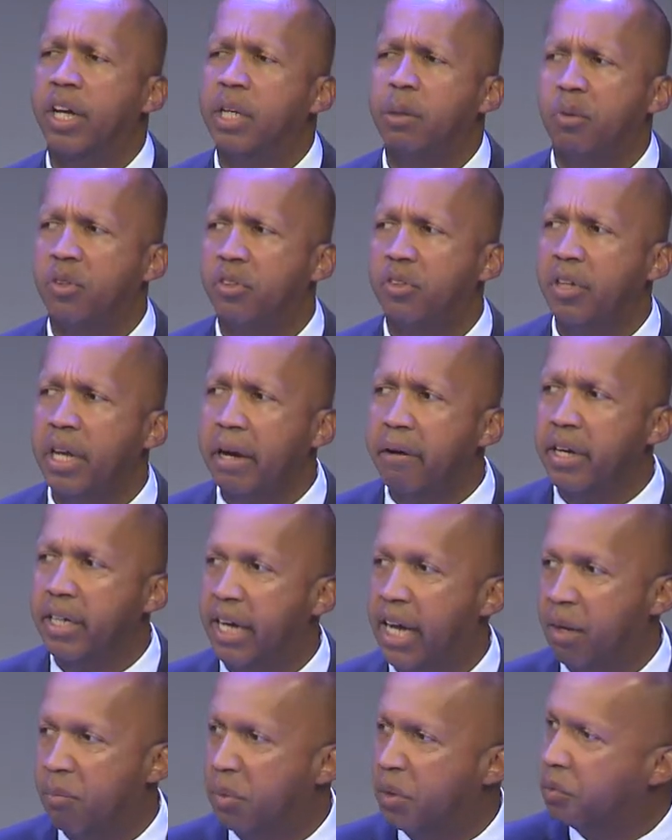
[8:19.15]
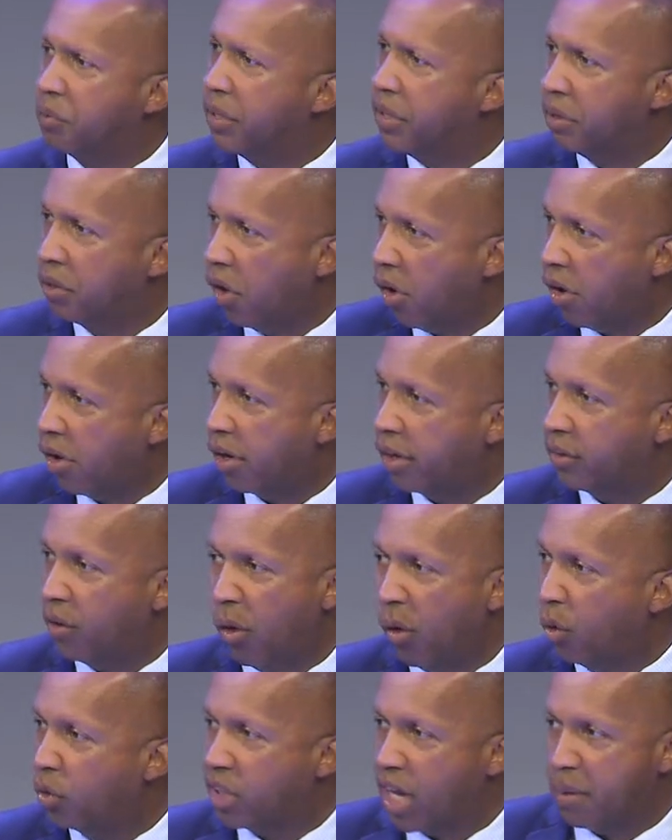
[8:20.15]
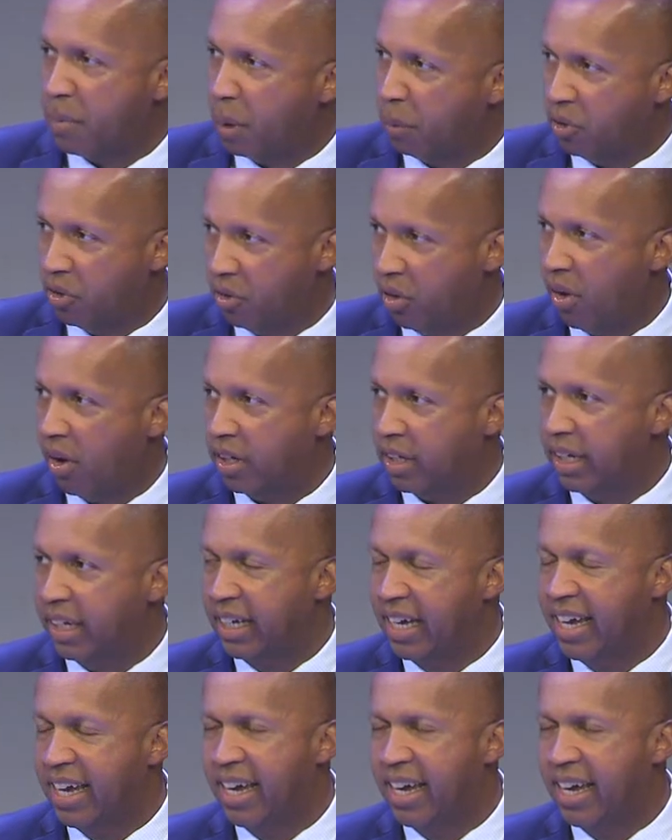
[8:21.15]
and he was staring at me real hard the whole time I was talking.